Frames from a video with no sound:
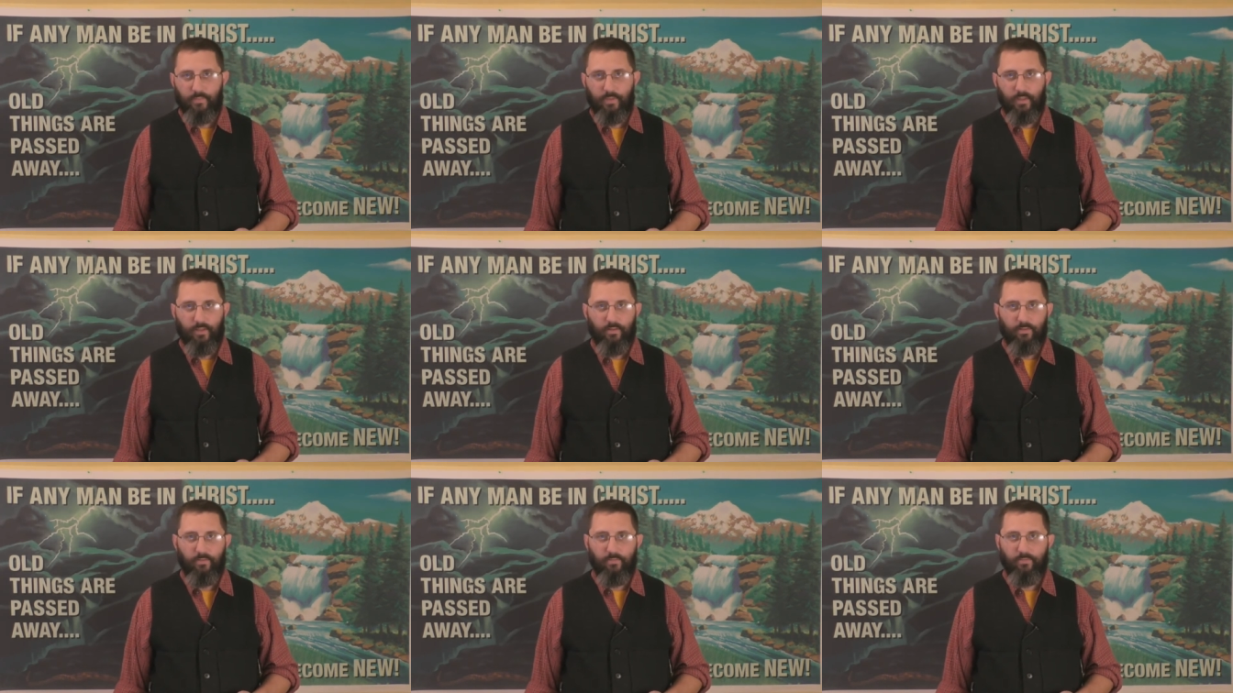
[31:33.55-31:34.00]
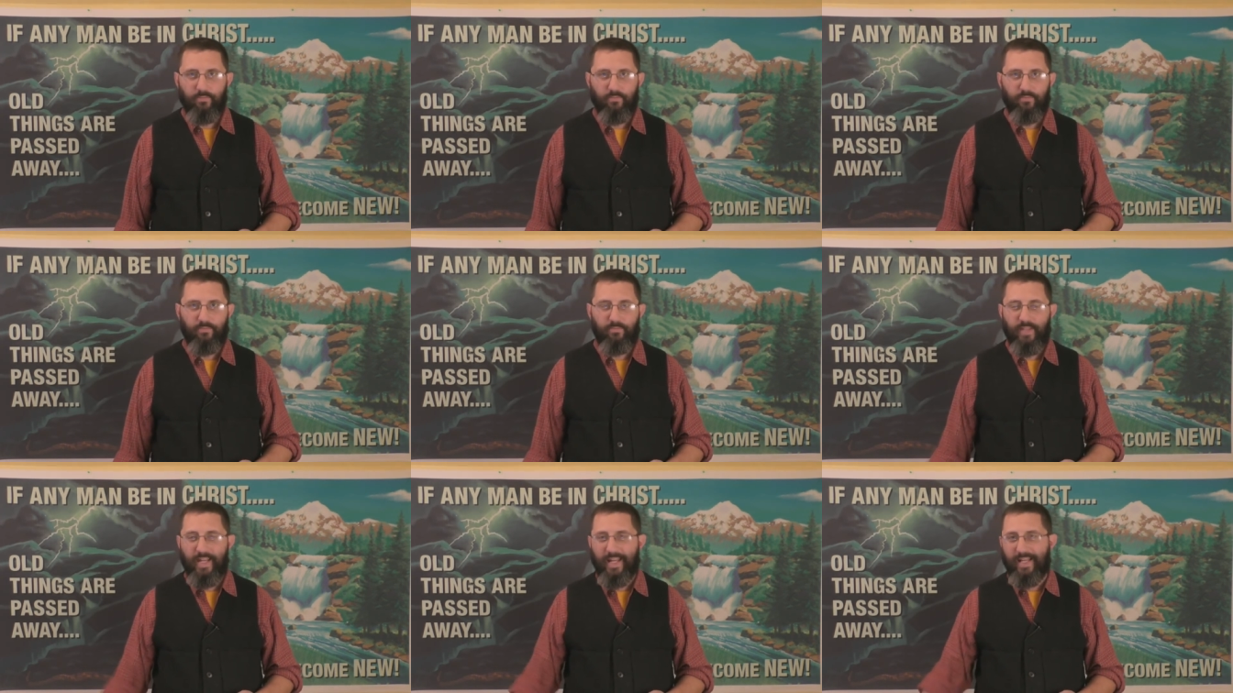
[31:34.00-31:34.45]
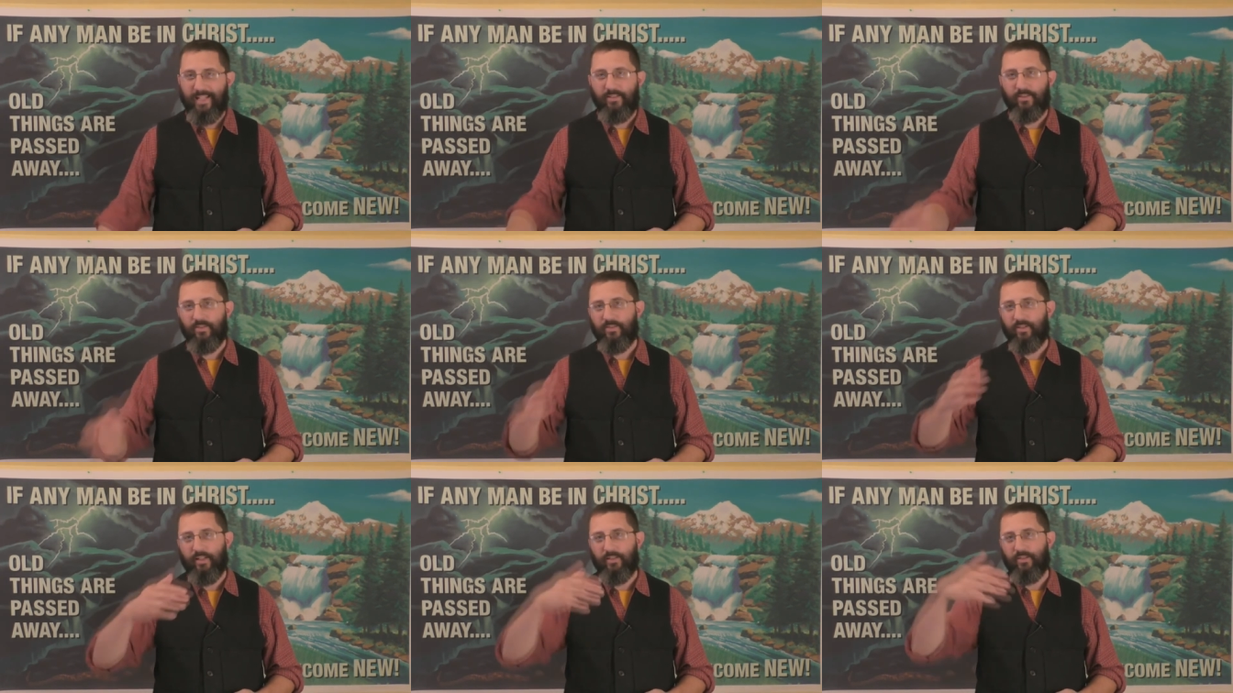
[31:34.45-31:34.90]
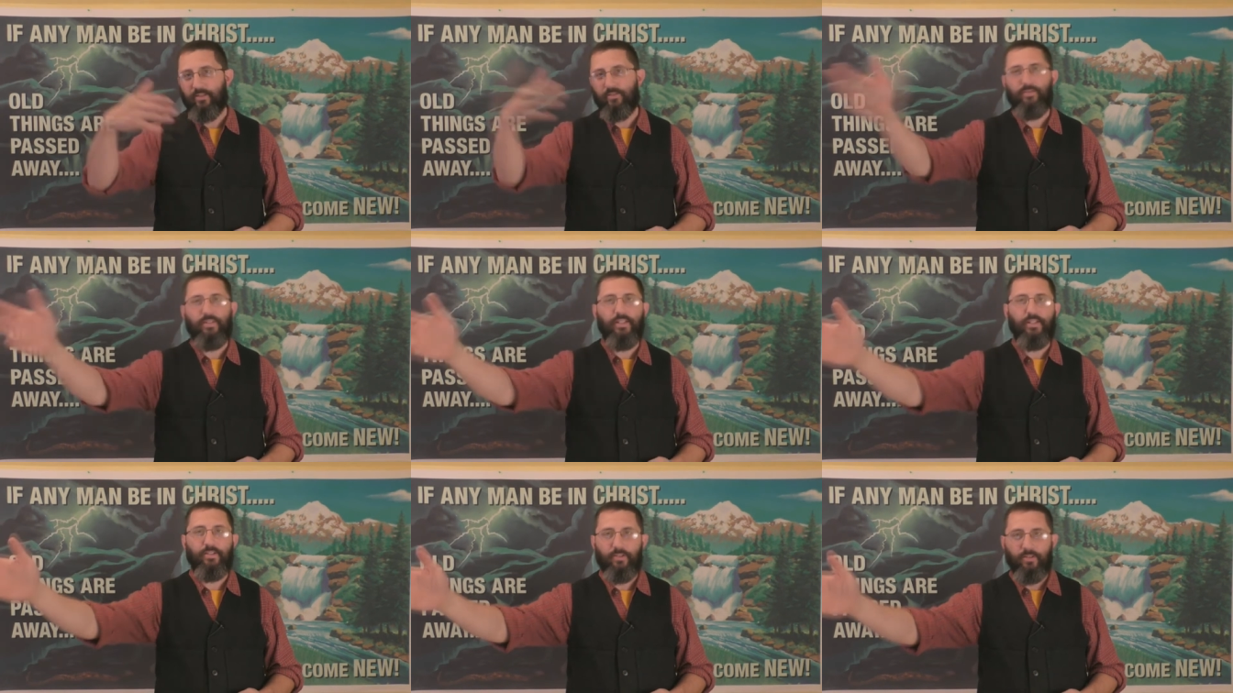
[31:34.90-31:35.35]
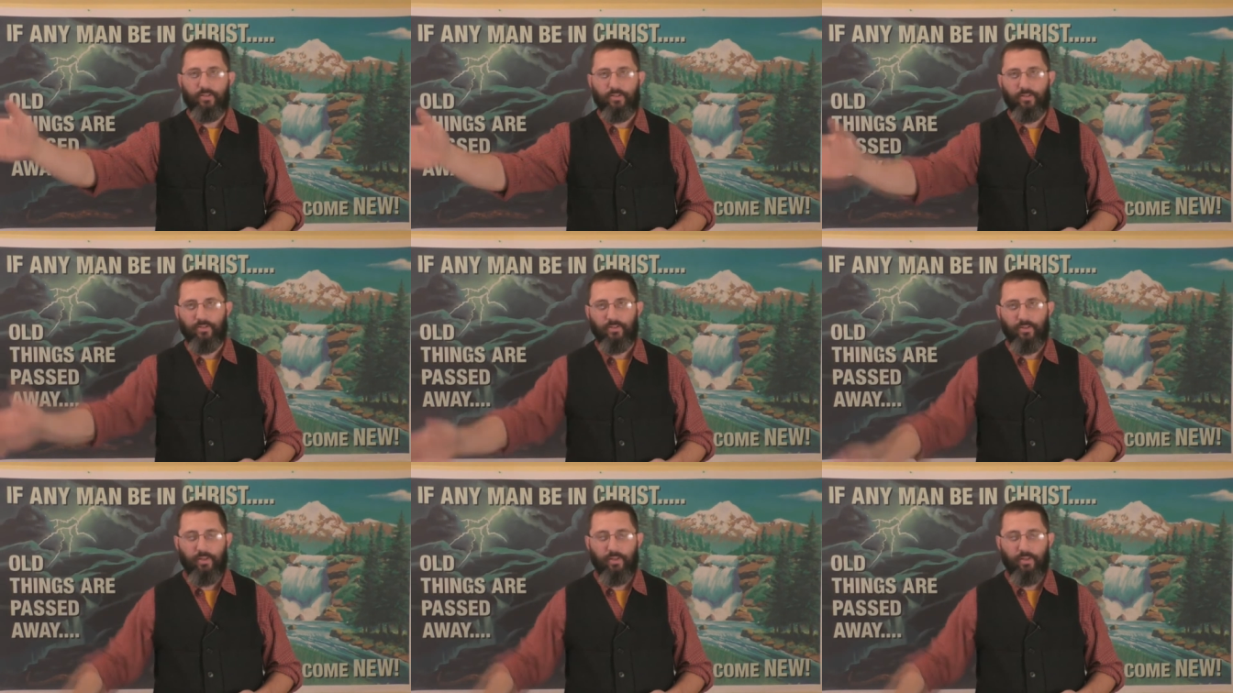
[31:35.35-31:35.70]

you know, 10 sets of dishes or